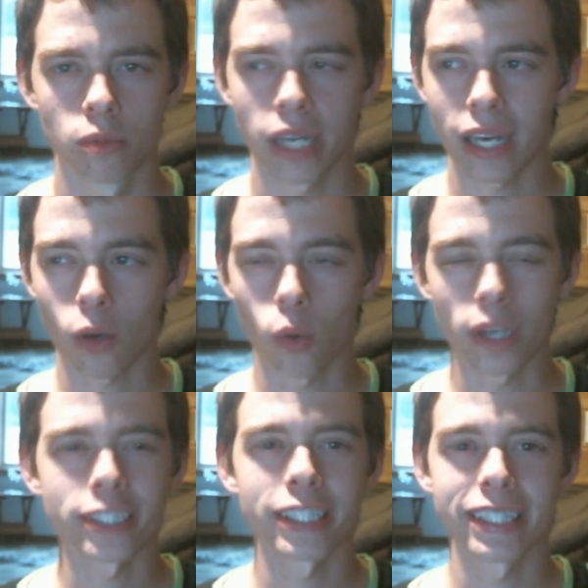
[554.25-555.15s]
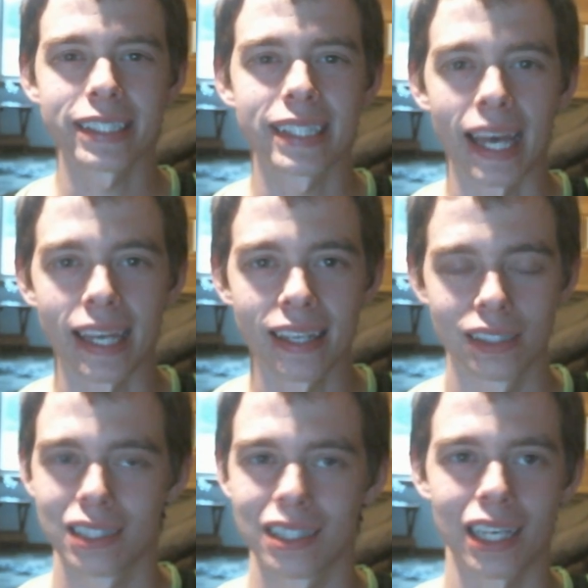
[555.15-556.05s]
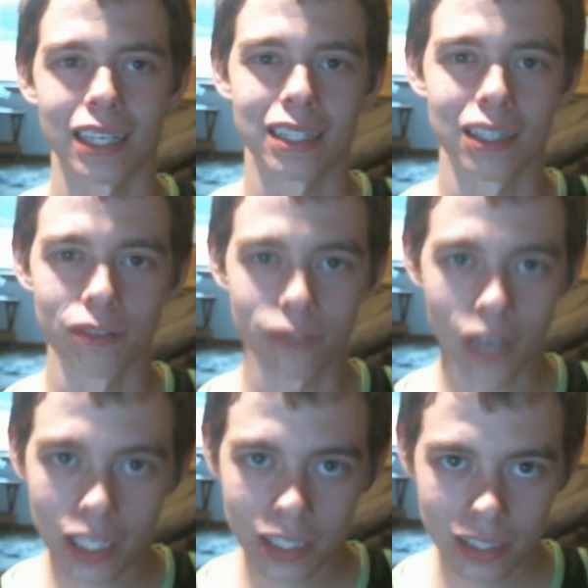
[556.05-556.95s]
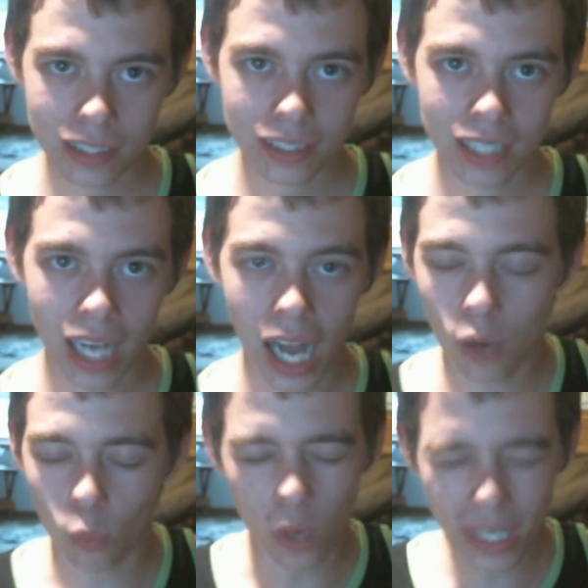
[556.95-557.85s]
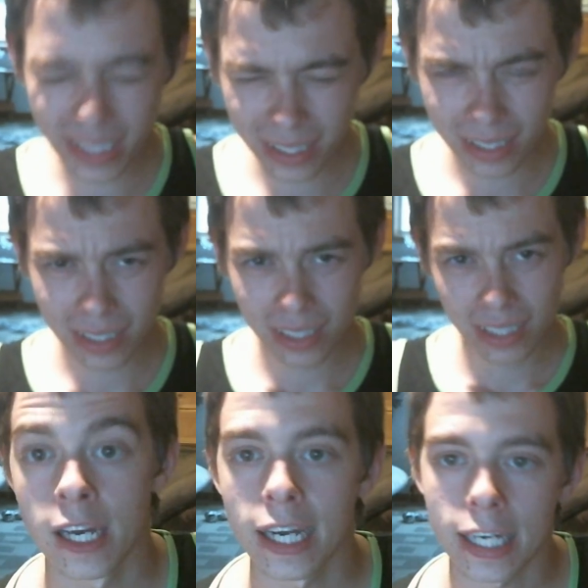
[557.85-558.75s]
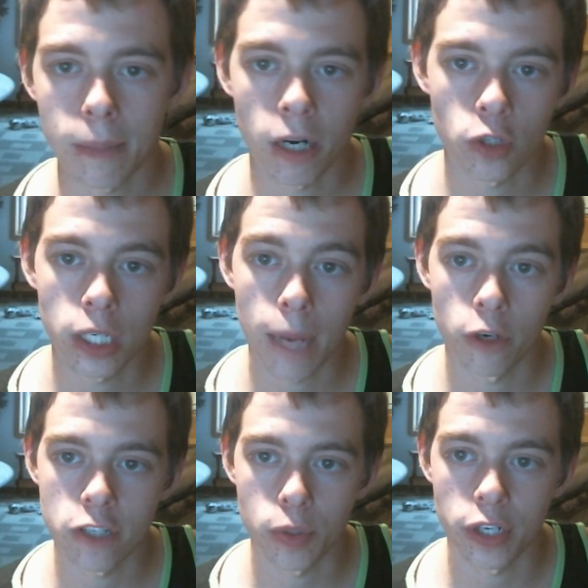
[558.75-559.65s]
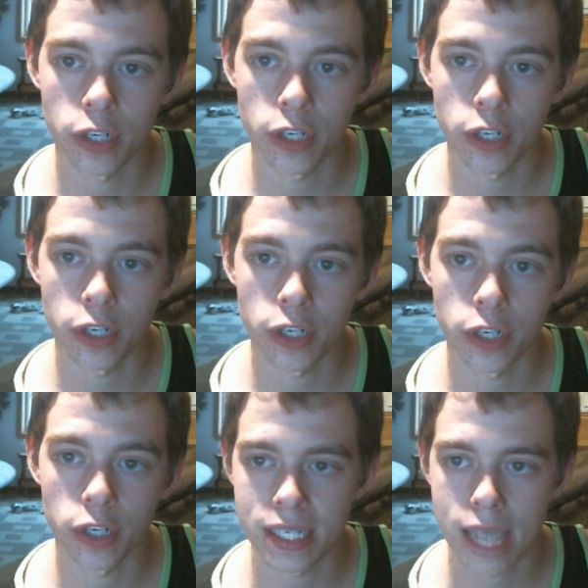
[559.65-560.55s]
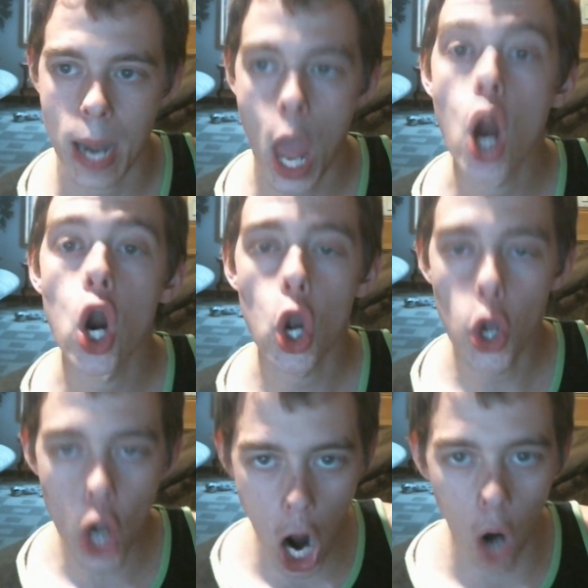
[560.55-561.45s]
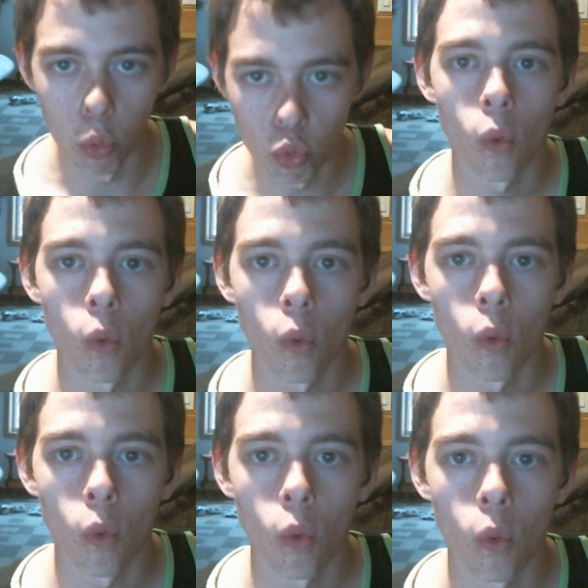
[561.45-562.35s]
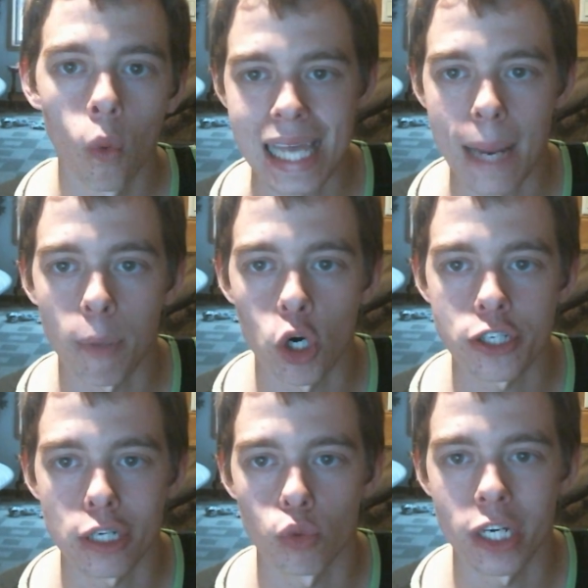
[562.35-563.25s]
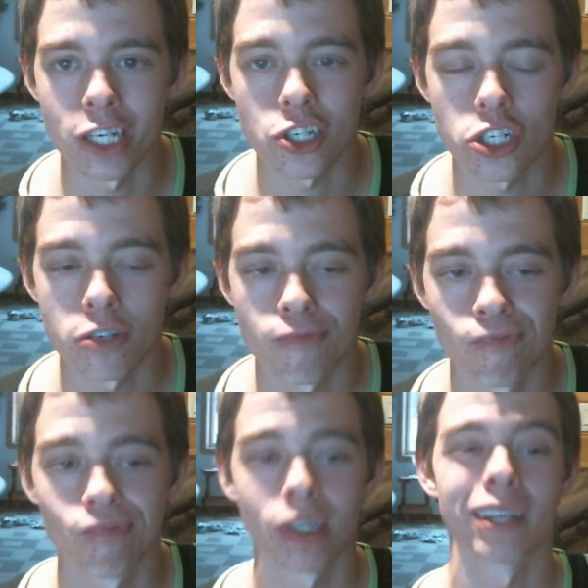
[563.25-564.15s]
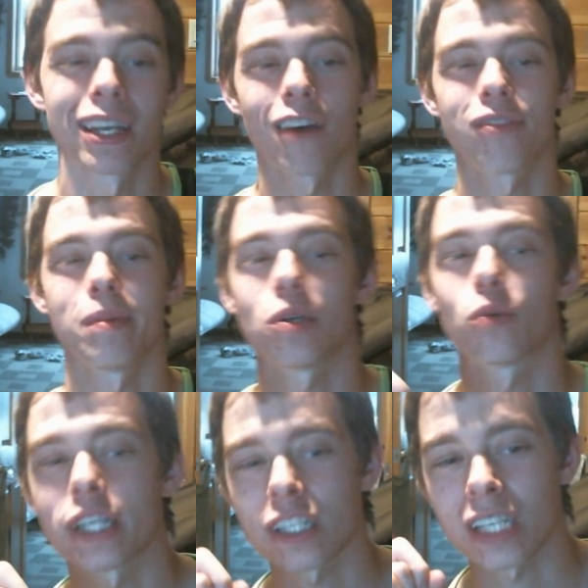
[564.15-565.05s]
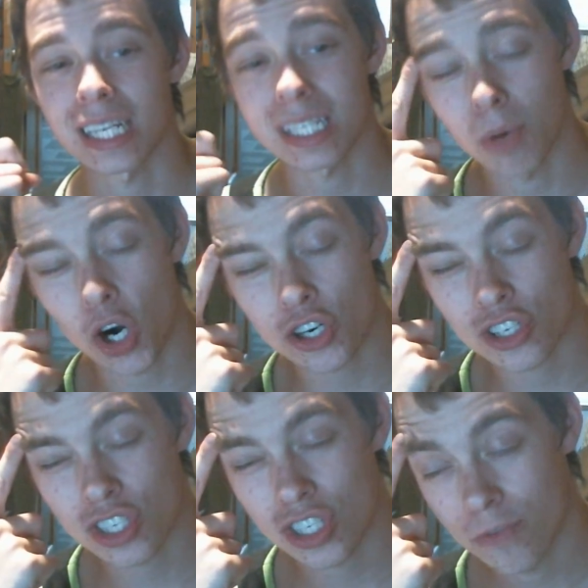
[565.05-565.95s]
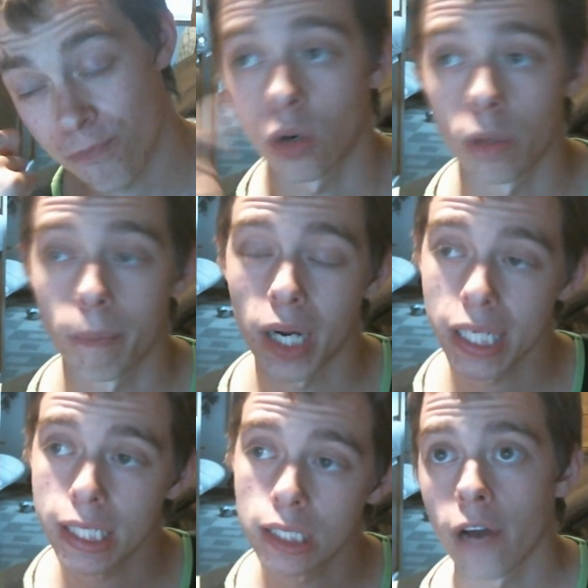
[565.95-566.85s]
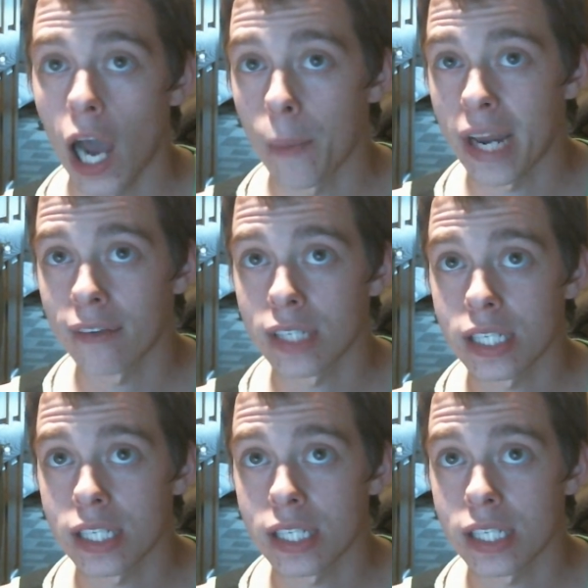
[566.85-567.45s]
What kind of question is that? Like, the fuck? How- what? Can I get my after you got motor disability hat classes, I got 10 PSN. No! What makes a person rich? Now, if you mean rich like smarts or money, I'm gonna have to